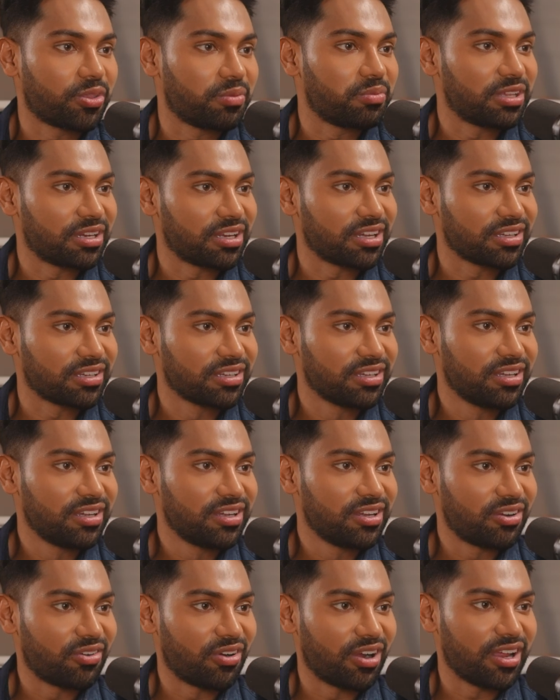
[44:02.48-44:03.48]
the meeting,
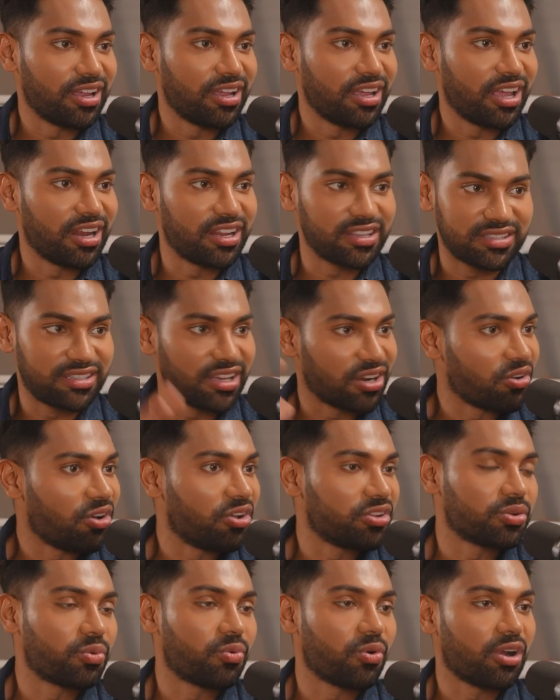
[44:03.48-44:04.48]
right? And it's done
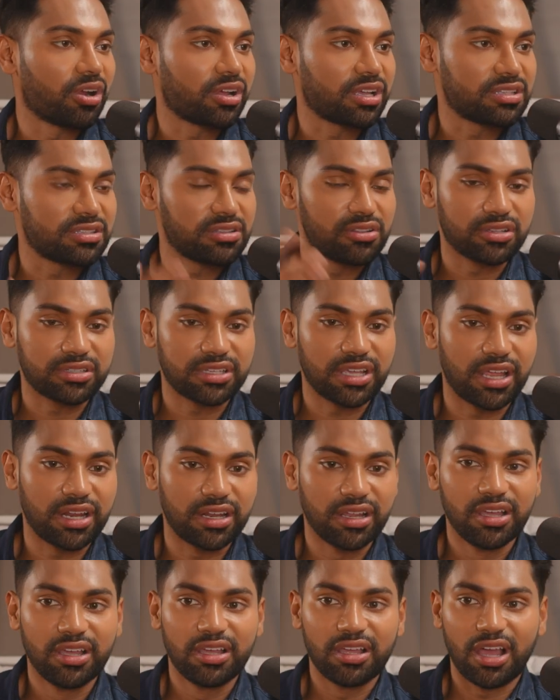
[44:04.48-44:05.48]
all the work. It's looked
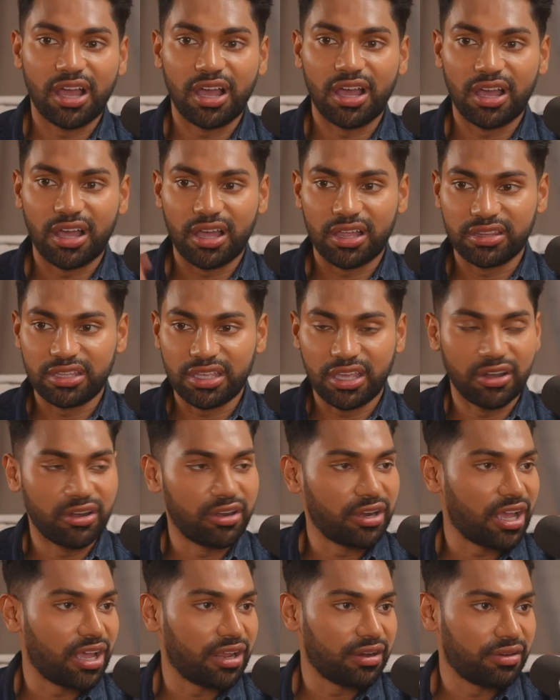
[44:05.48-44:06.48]
at the
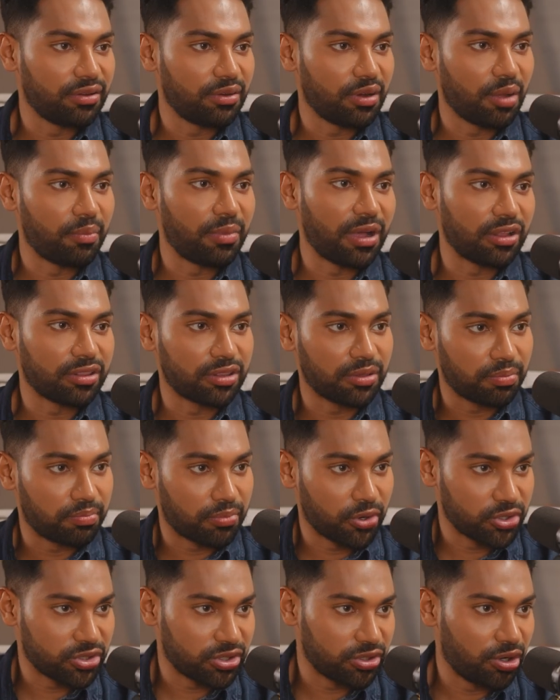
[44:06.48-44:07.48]
internet about the
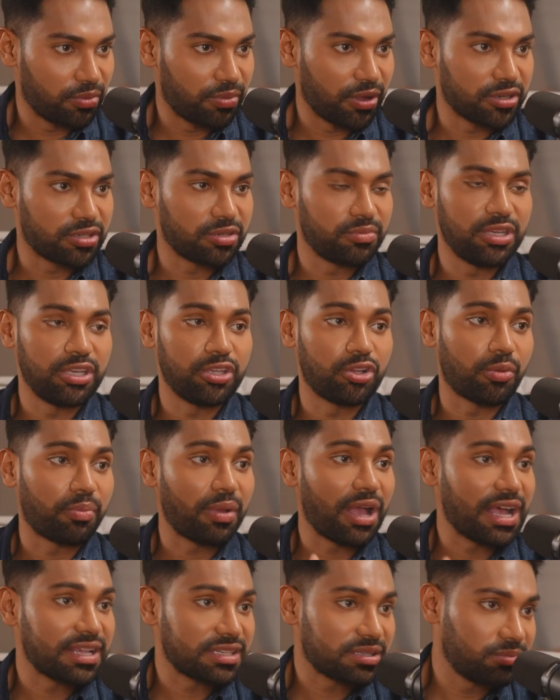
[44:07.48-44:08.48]
person you're about to meet, your
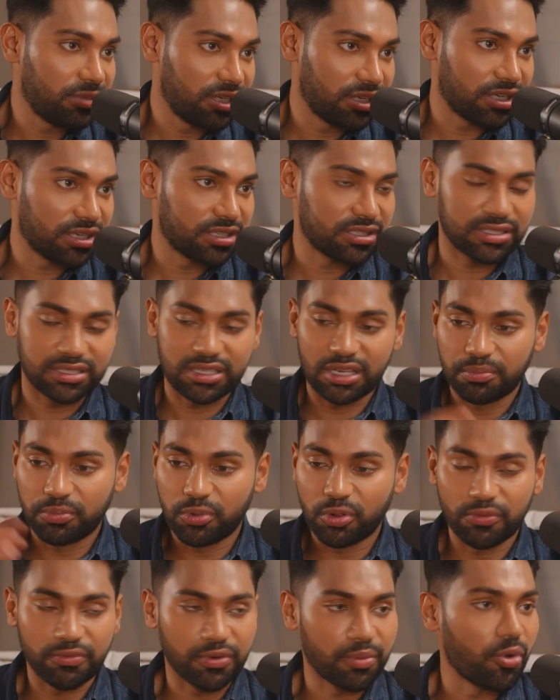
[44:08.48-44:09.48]
past meetings. It's going to
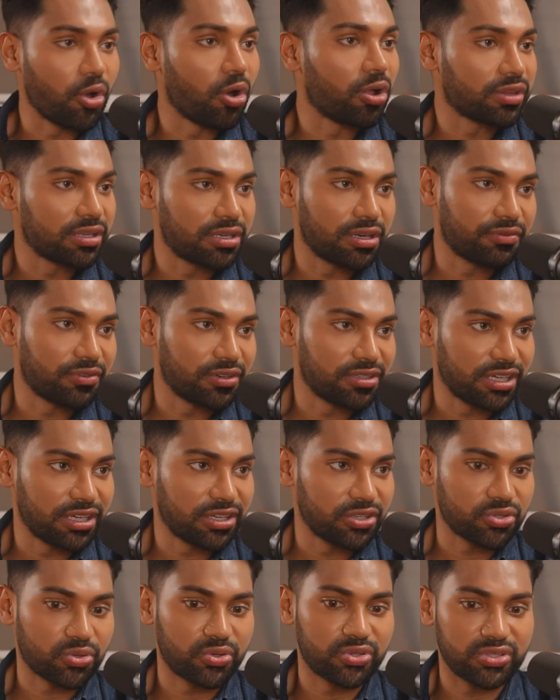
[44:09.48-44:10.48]
pull from all the different
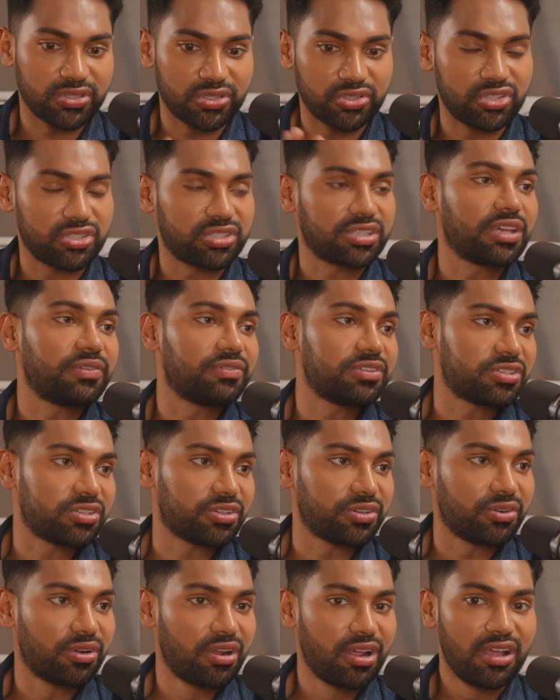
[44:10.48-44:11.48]
data sources and just give it to
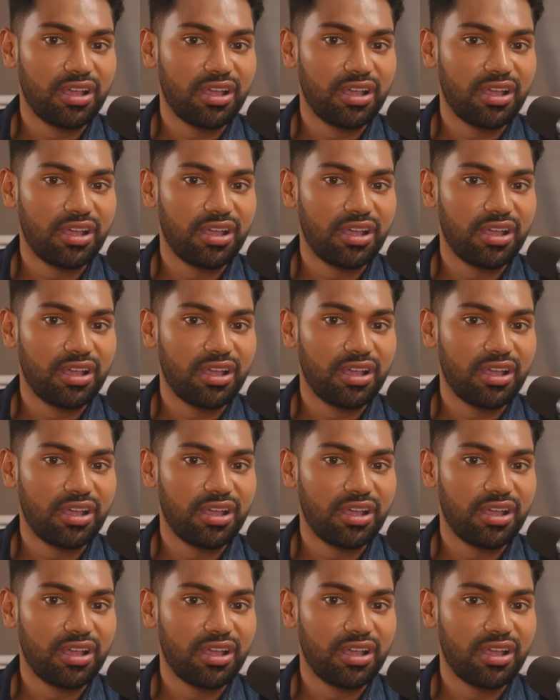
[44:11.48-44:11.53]
you.